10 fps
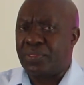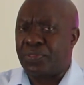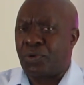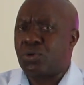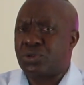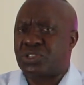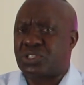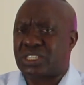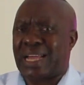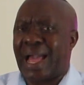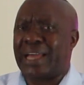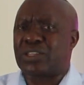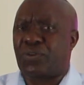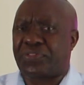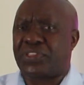those
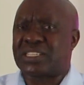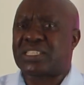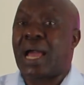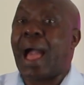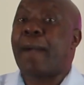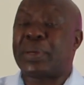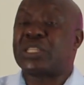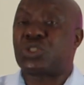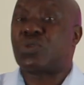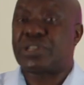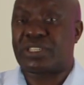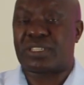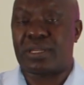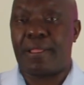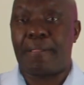kind of things happen to
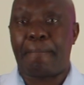us,